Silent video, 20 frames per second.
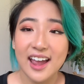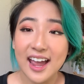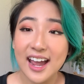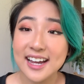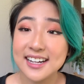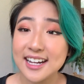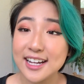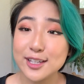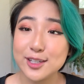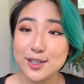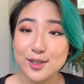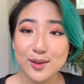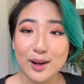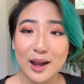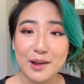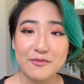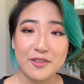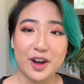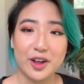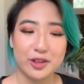and I do
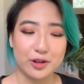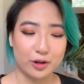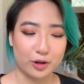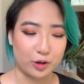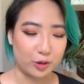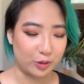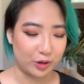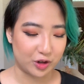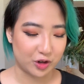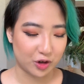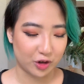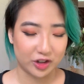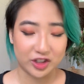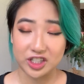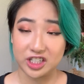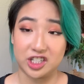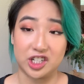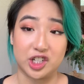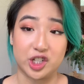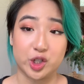have other creatures
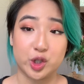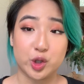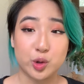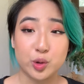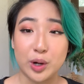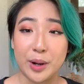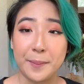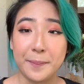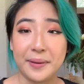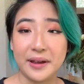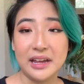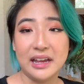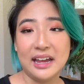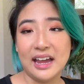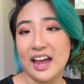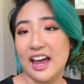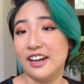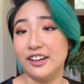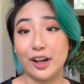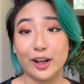such as shrimp
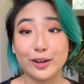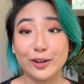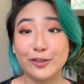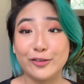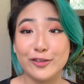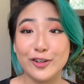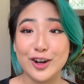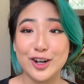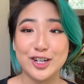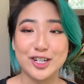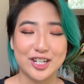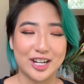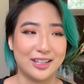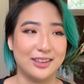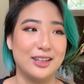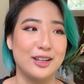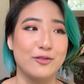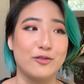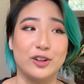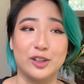and other fish that
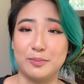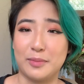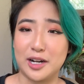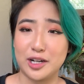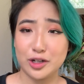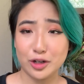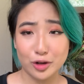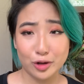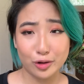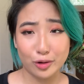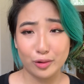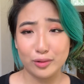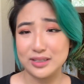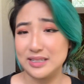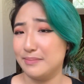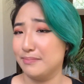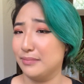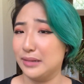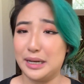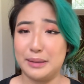live with my turtles
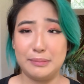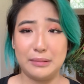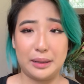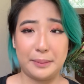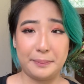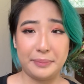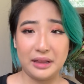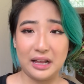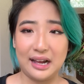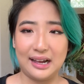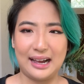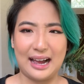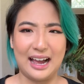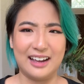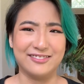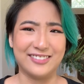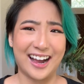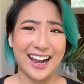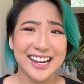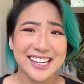and blah blah blah. I
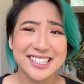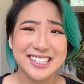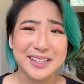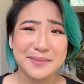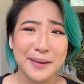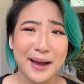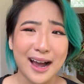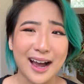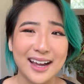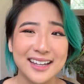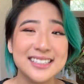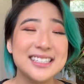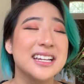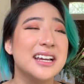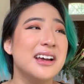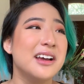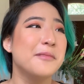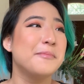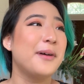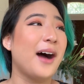have isopods,
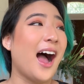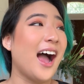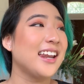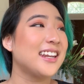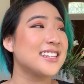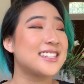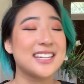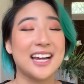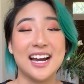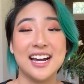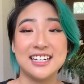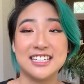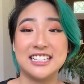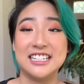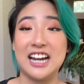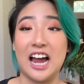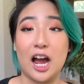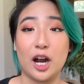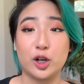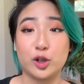but I decided to
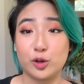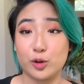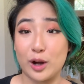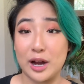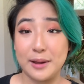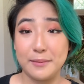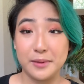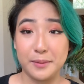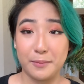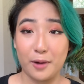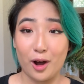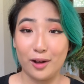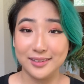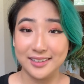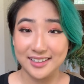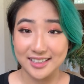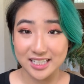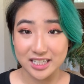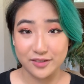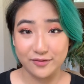not cram them all
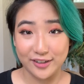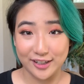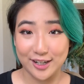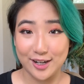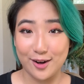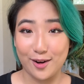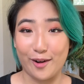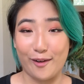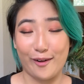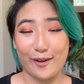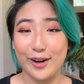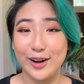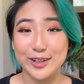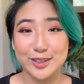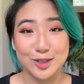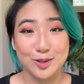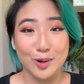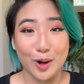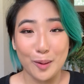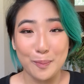in this video or
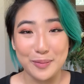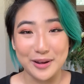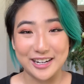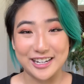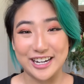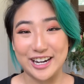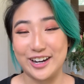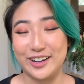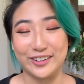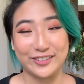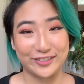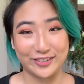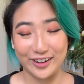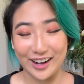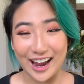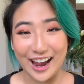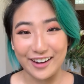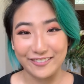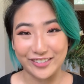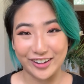else we'll be here
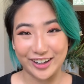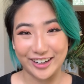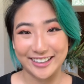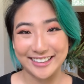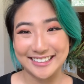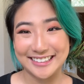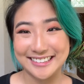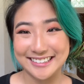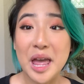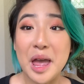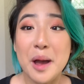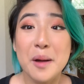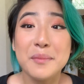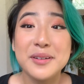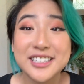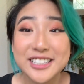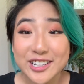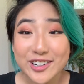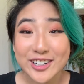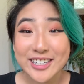forever.
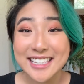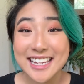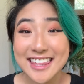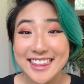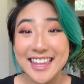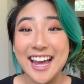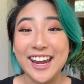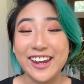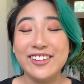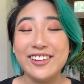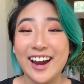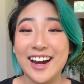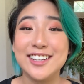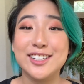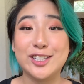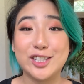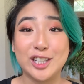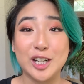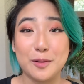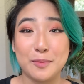But seriously, thank you
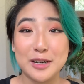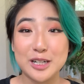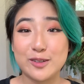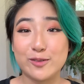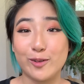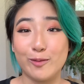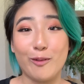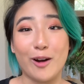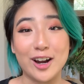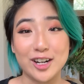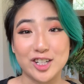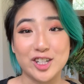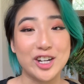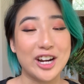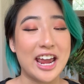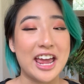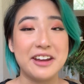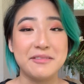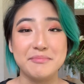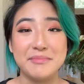guys so much for
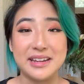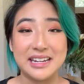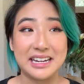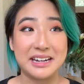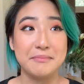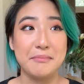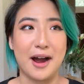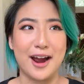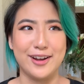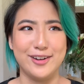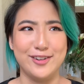watching and meeting my